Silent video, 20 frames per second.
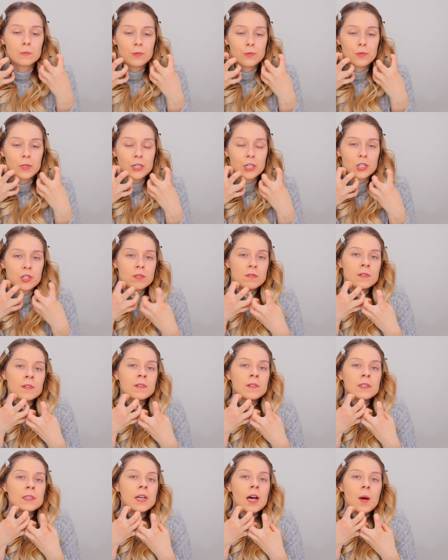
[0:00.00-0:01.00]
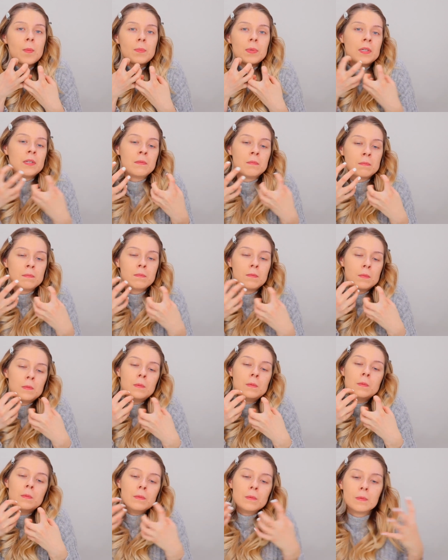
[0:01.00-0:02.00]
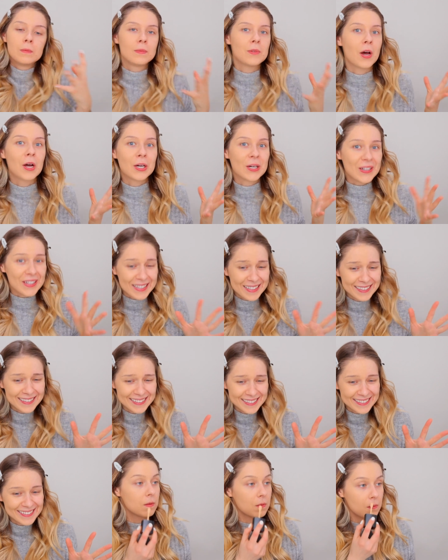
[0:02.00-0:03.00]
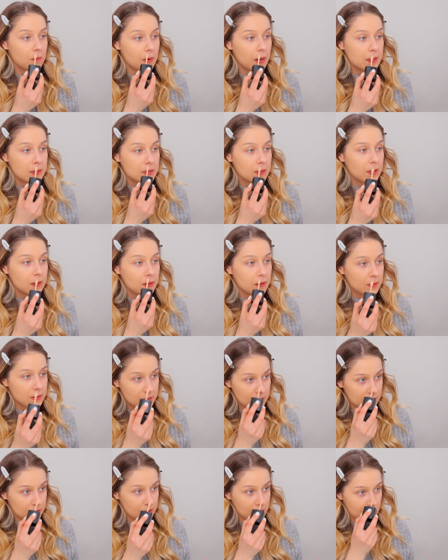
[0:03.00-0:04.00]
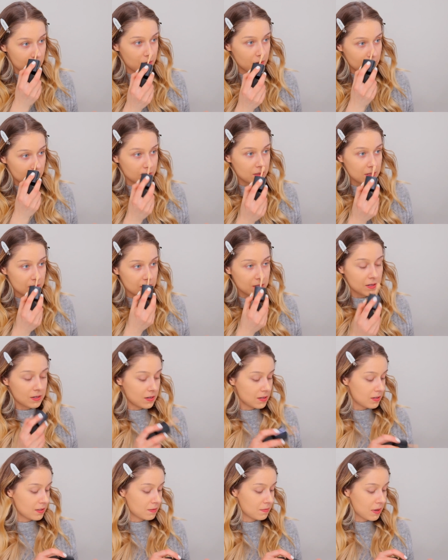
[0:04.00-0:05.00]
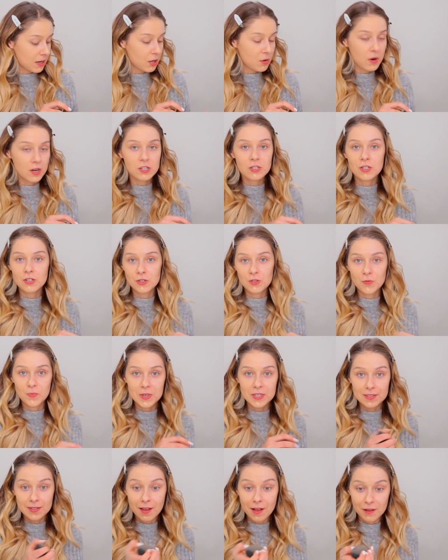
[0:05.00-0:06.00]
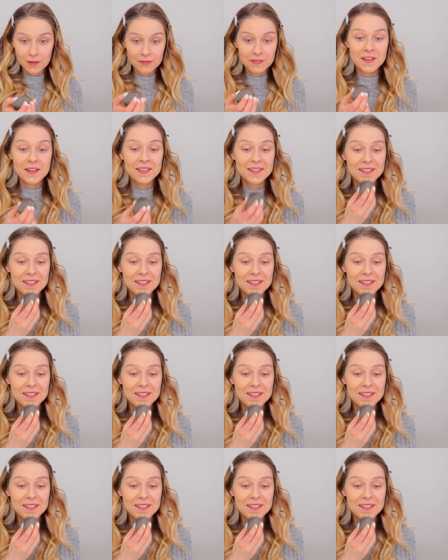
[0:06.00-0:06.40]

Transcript: like shriveled up and mm, not good. Why did I not test it out earlier is my question to myself.